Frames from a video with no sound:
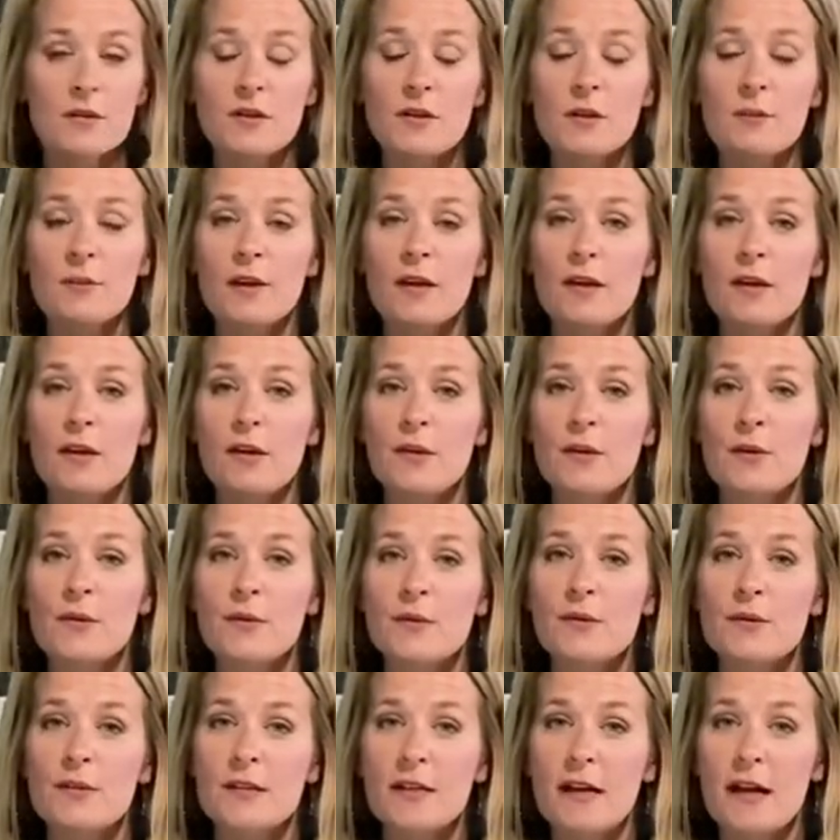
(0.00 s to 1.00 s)
to be
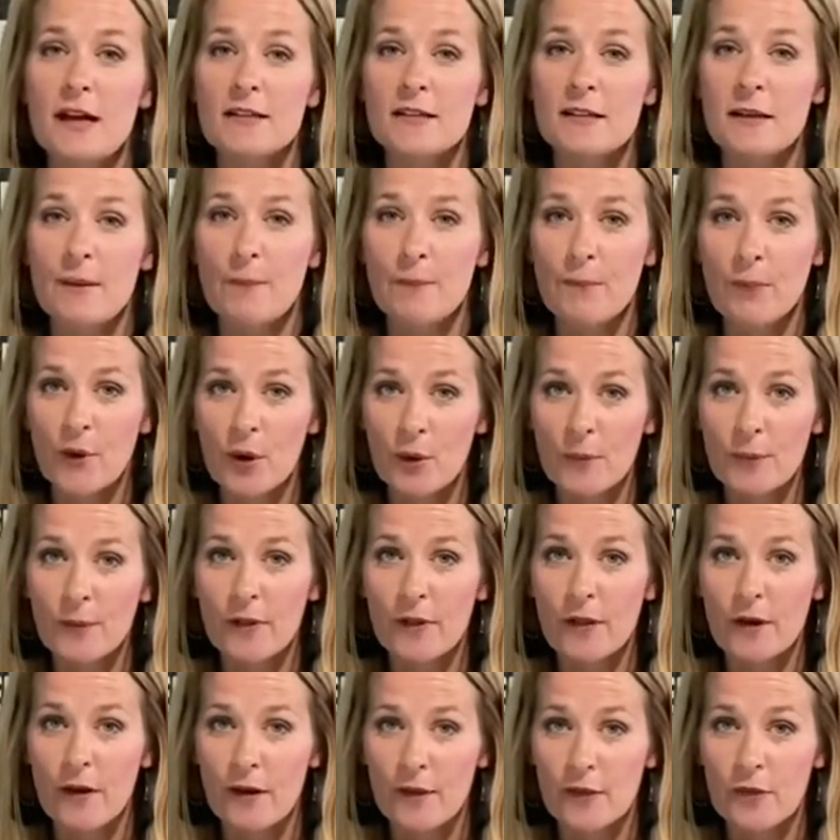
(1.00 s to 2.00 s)
used as a burp
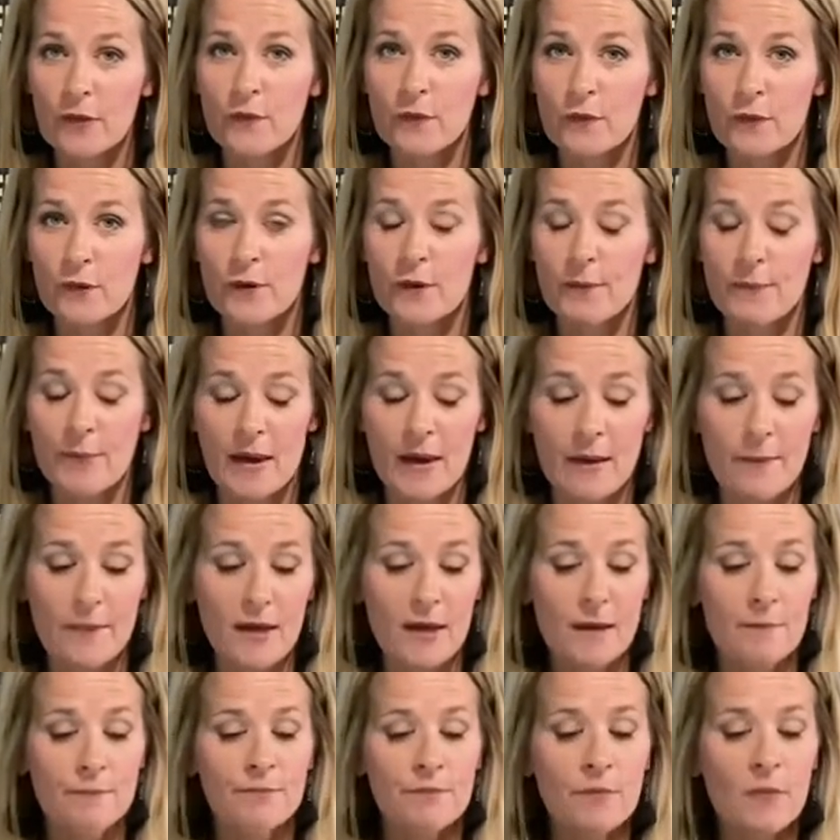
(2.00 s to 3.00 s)
cloth for a
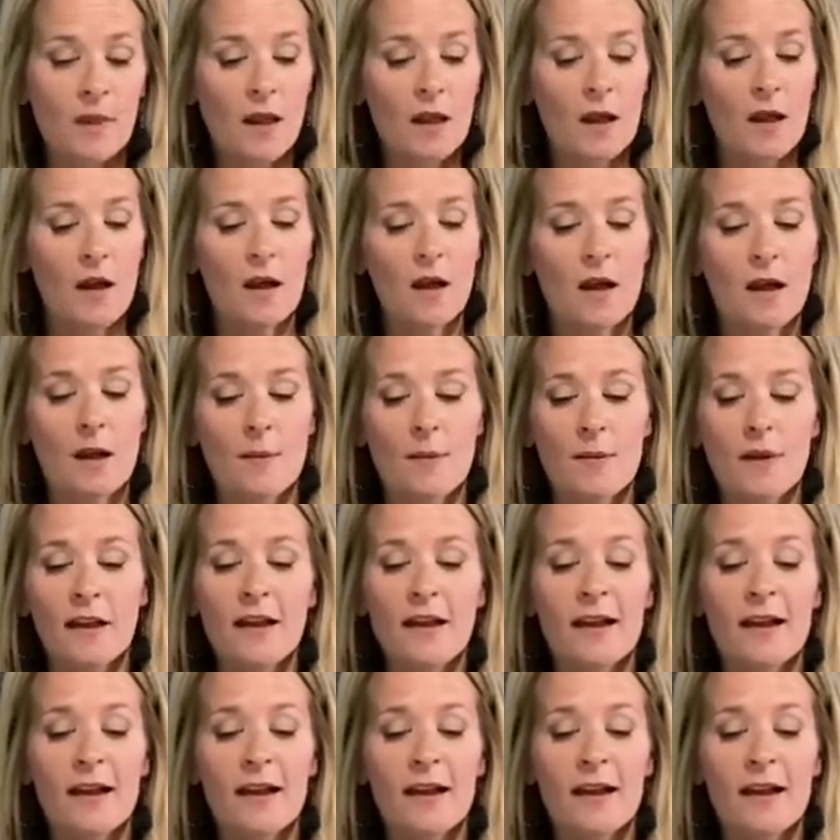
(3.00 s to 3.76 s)
baby. Um,